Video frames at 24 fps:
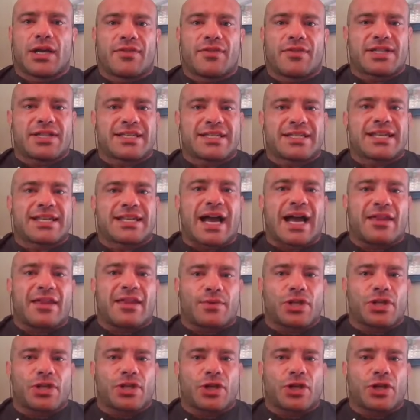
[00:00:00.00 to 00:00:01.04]
this is a guy
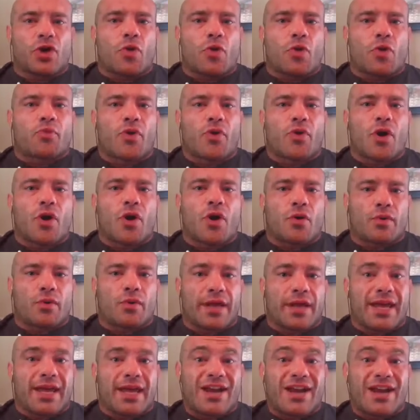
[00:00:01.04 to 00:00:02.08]
that was going to go pro,
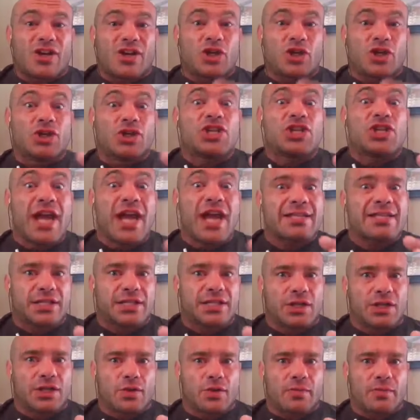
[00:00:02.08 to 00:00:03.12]
like, had a good chance
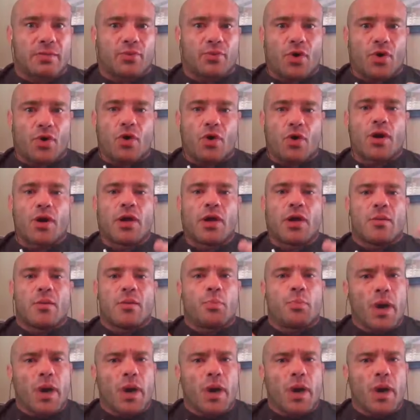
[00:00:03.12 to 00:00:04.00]
at going pro. Mm-hmm.